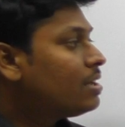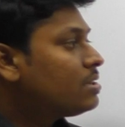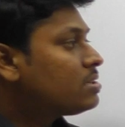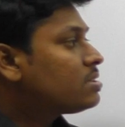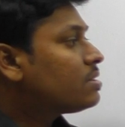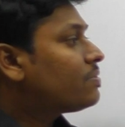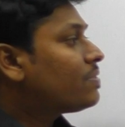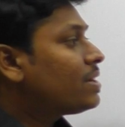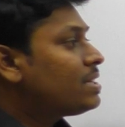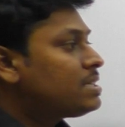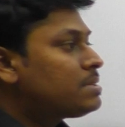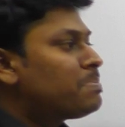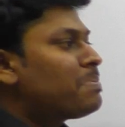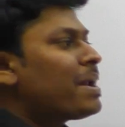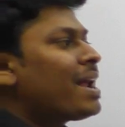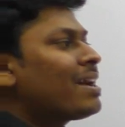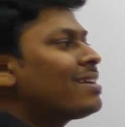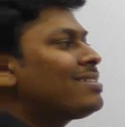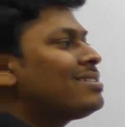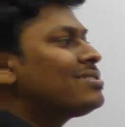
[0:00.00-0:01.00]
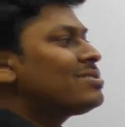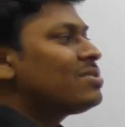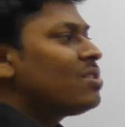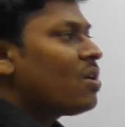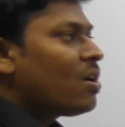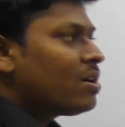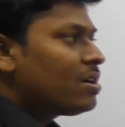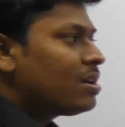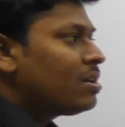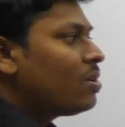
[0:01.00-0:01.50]
So friends, practice
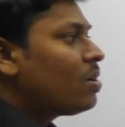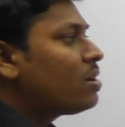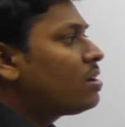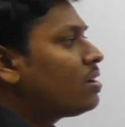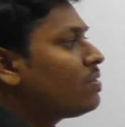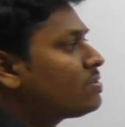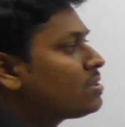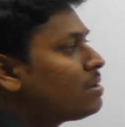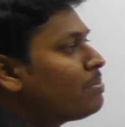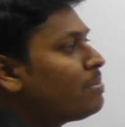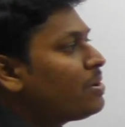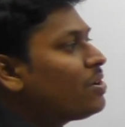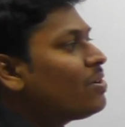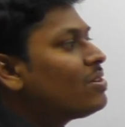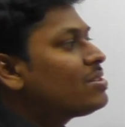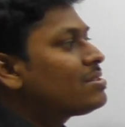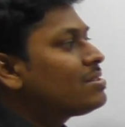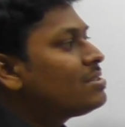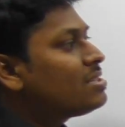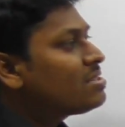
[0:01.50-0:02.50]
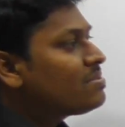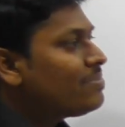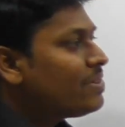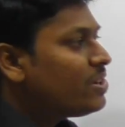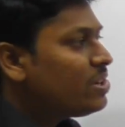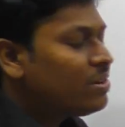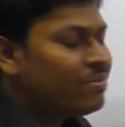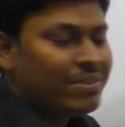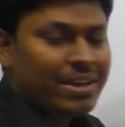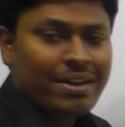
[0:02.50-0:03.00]
lot and lot of some, because in this
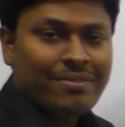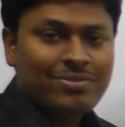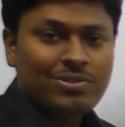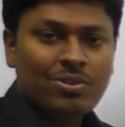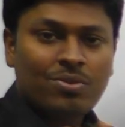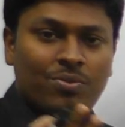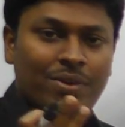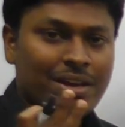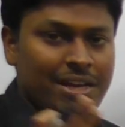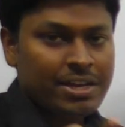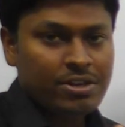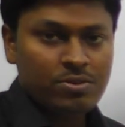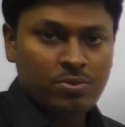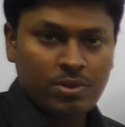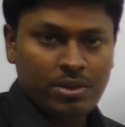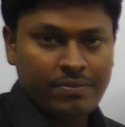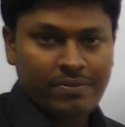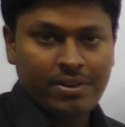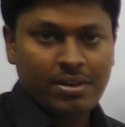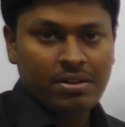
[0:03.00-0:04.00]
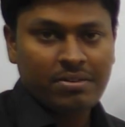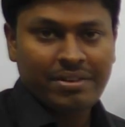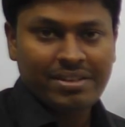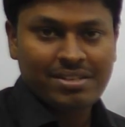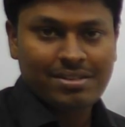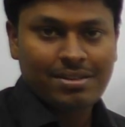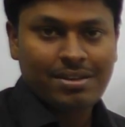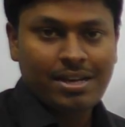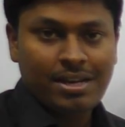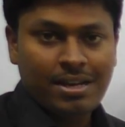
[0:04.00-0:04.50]
video we have solved only 2 different
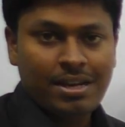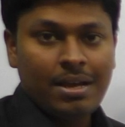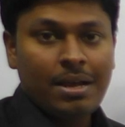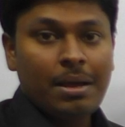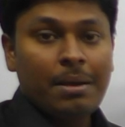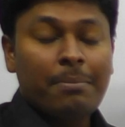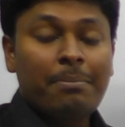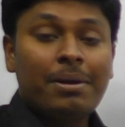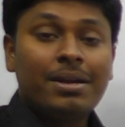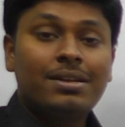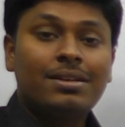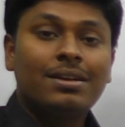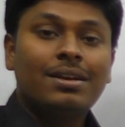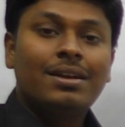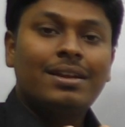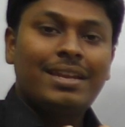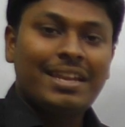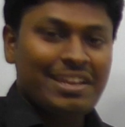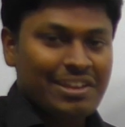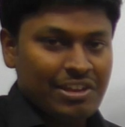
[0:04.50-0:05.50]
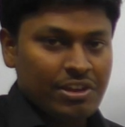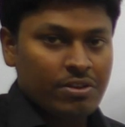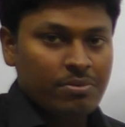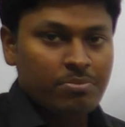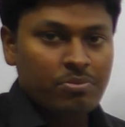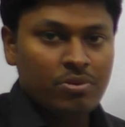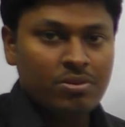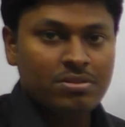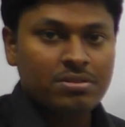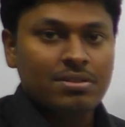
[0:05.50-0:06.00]
questions, right? But take your
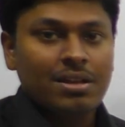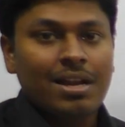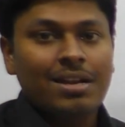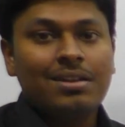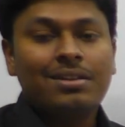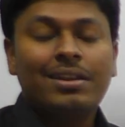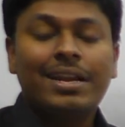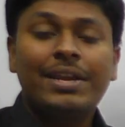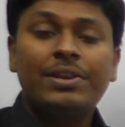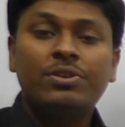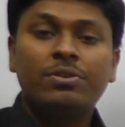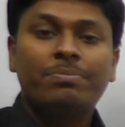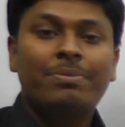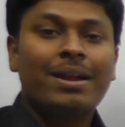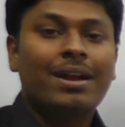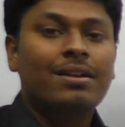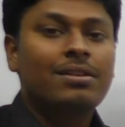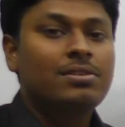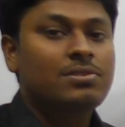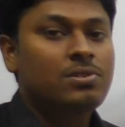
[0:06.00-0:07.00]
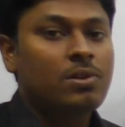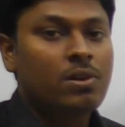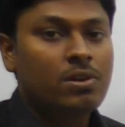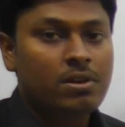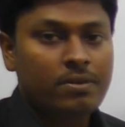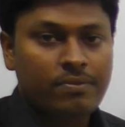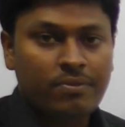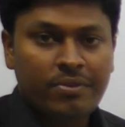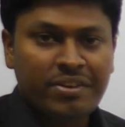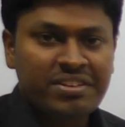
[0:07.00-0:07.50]
books and try to practice
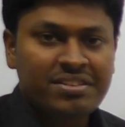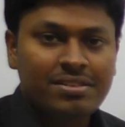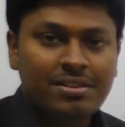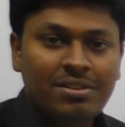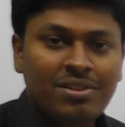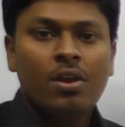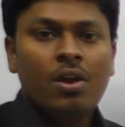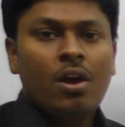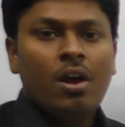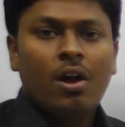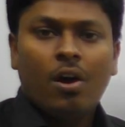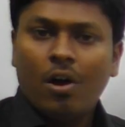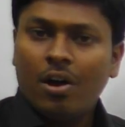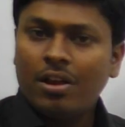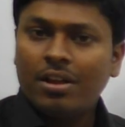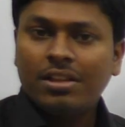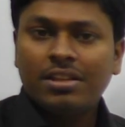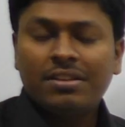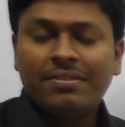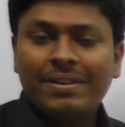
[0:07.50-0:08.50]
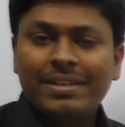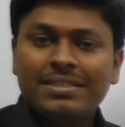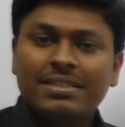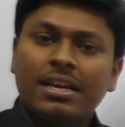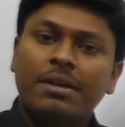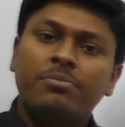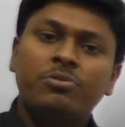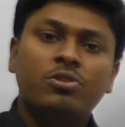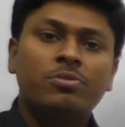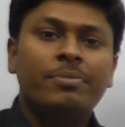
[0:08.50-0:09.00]
lot of question, or otherwise
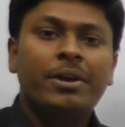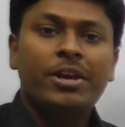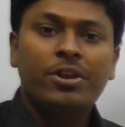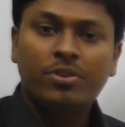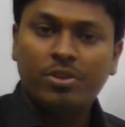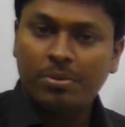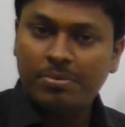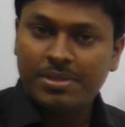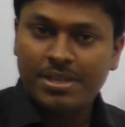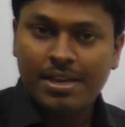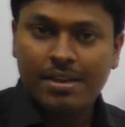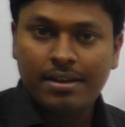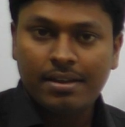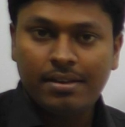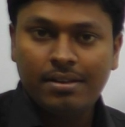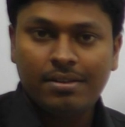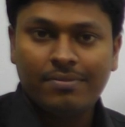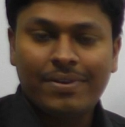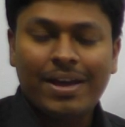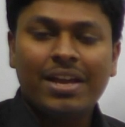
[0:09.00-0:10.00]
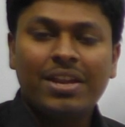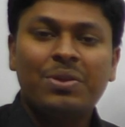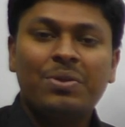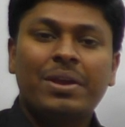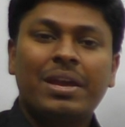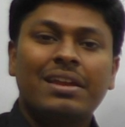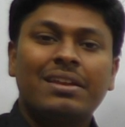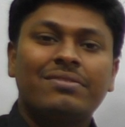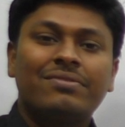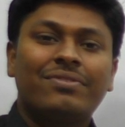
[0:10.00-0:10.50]
come to my YouTube channel where you
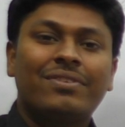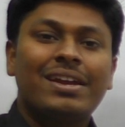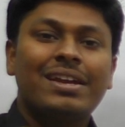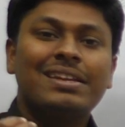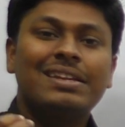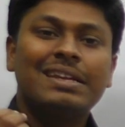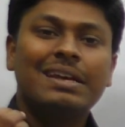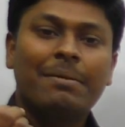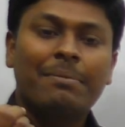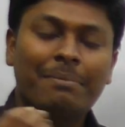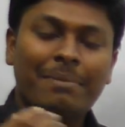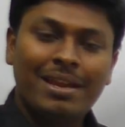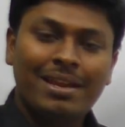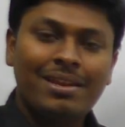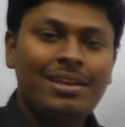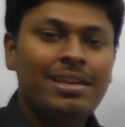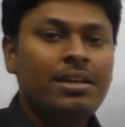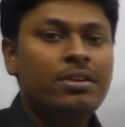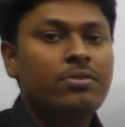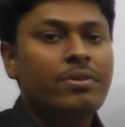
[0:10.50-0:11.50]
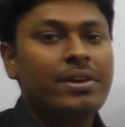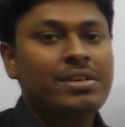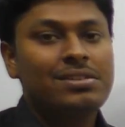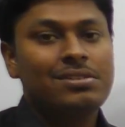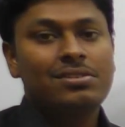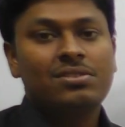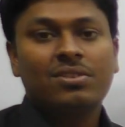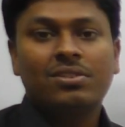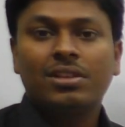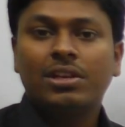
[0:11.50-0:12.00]
can find many
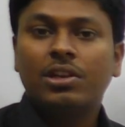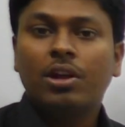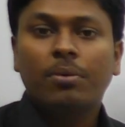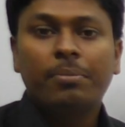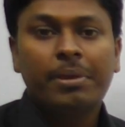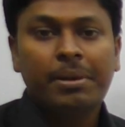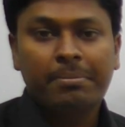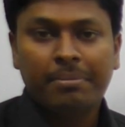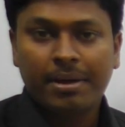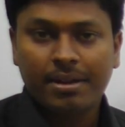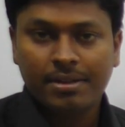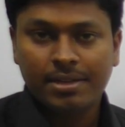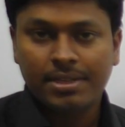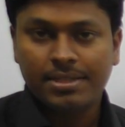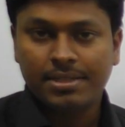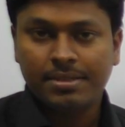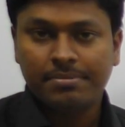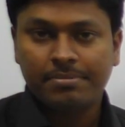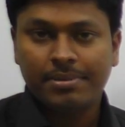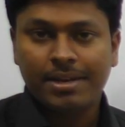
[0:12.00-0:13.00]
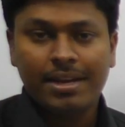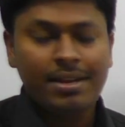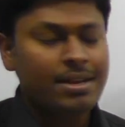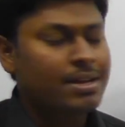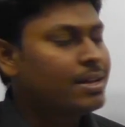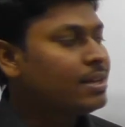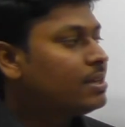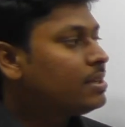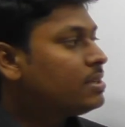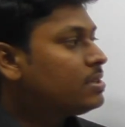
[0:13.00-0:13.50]
questions on the topic partnership, right?
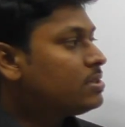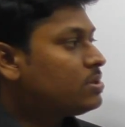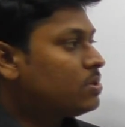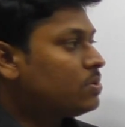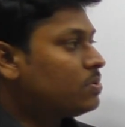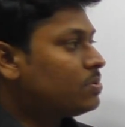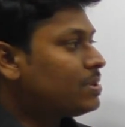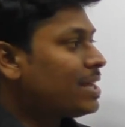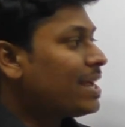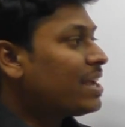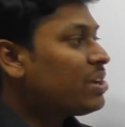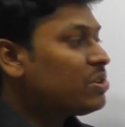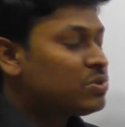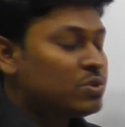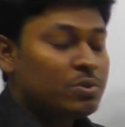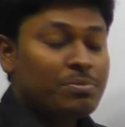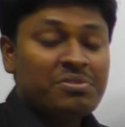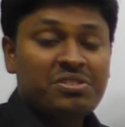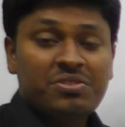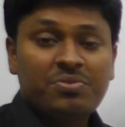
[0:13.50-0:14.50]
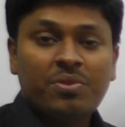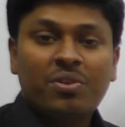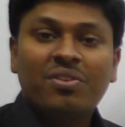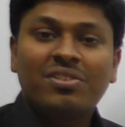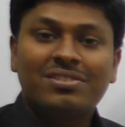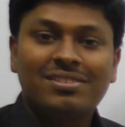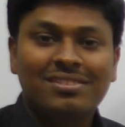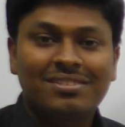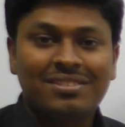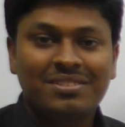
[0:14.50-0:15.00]
So thank you so much for
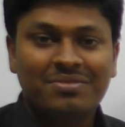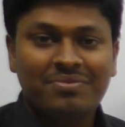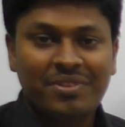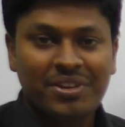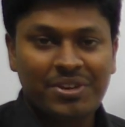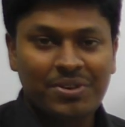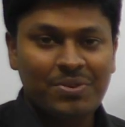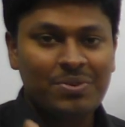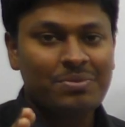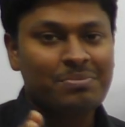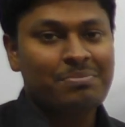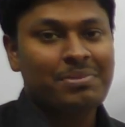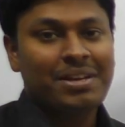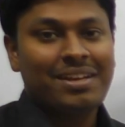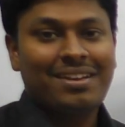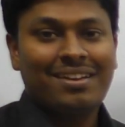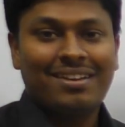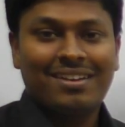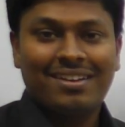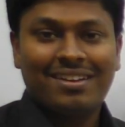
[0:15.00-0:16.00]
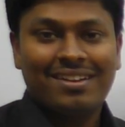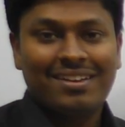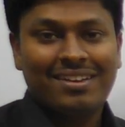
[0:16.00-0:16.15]
watching this video. Bye.